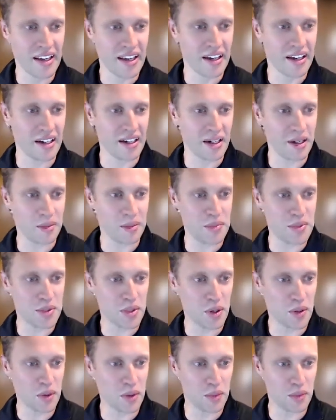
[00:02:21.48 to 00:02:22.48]
Um,
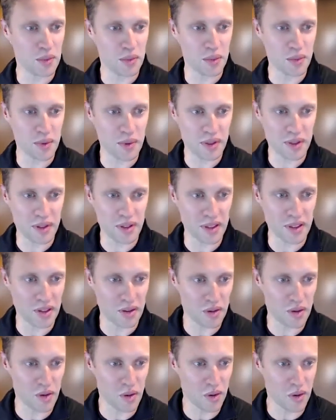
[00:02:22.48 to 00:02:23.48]
so you know,
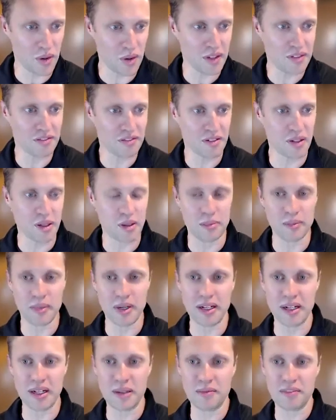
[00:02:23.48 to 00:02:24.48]
Corey from
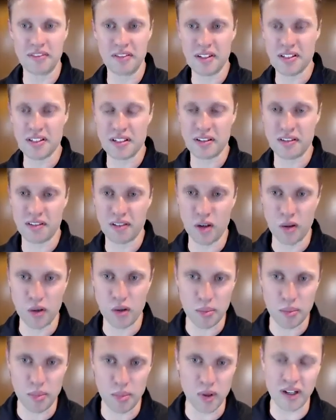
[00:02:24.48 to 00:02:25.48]
um, Fisk, Corey
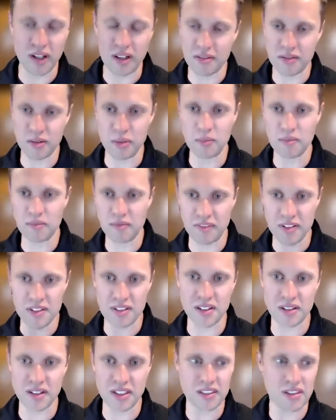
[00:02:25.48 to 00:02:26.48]
Borkart from
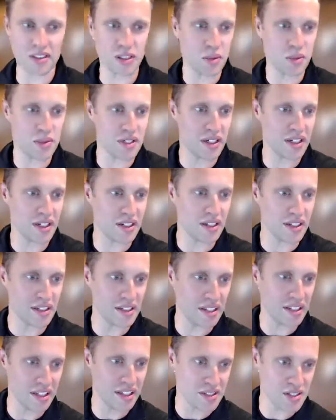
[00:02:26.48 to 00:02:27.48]
Fisk Electric was on, and
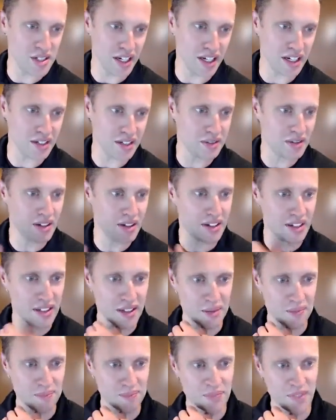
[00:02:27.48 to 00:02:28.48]
and Chad
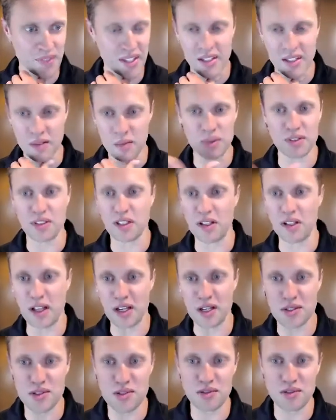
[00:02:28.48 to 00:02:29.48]
um, with the
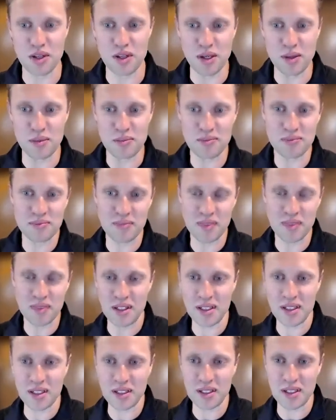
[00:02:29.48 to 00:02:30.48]
Clays from
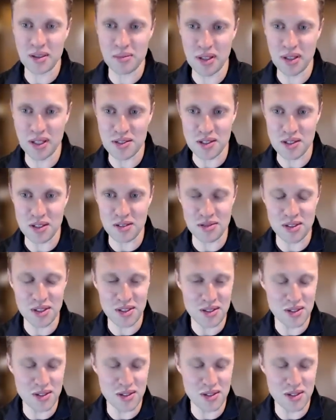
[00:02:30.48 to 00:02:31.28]
uh, Applied Software.